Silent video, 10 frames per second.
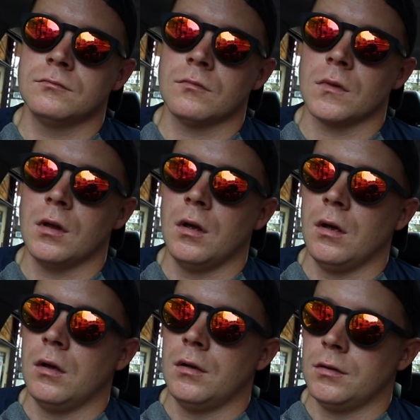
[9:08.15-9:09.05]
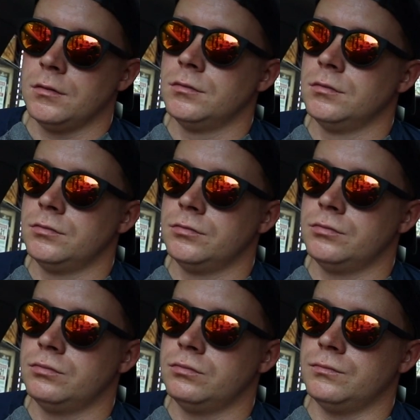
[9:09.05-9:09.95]

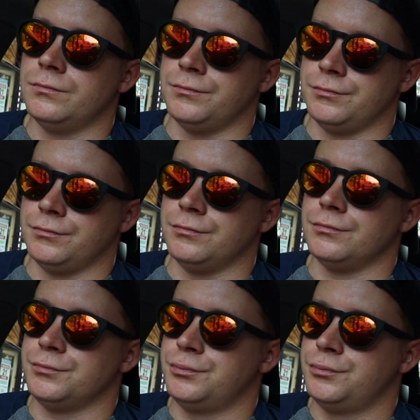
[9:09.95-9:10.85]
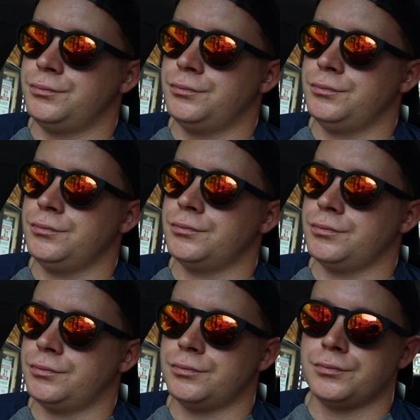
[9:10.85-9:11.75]

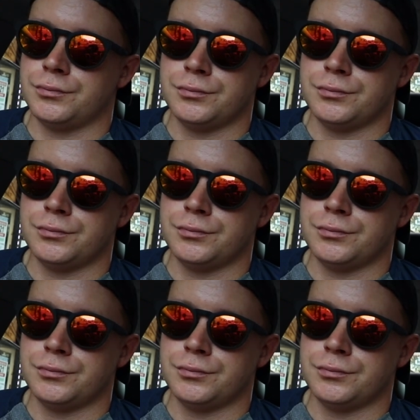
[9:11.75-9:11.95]
(silent)